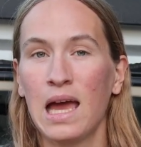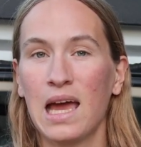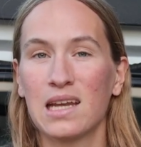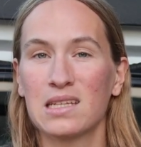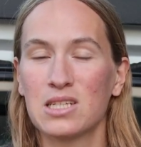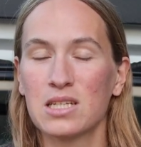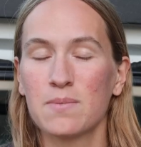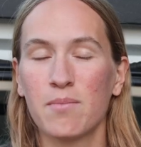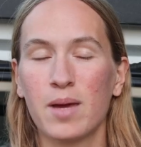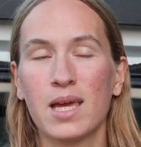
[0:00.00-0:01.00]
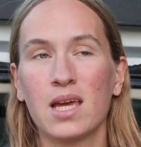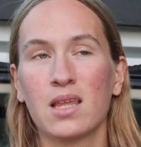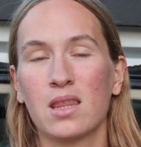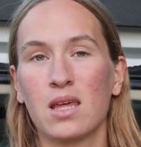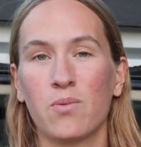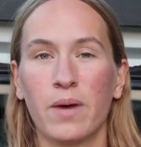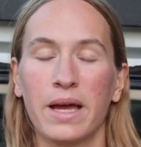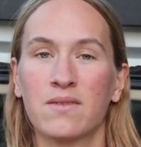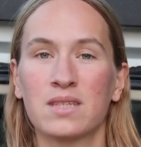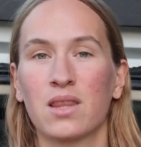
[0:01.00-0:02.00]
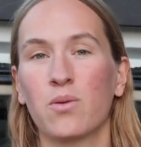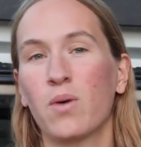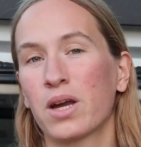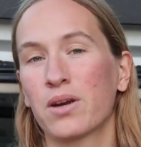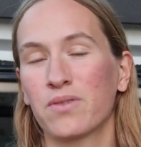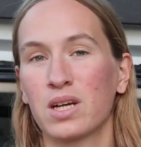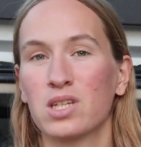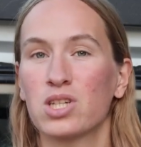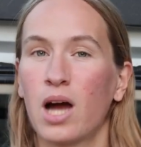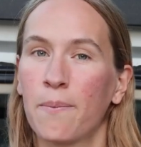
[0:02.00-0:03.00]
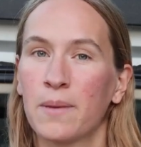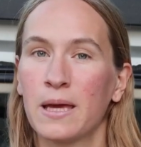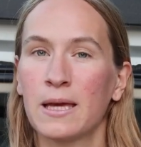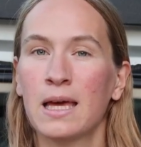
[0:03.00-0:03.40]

and it's just been making the waves and the water very choppy.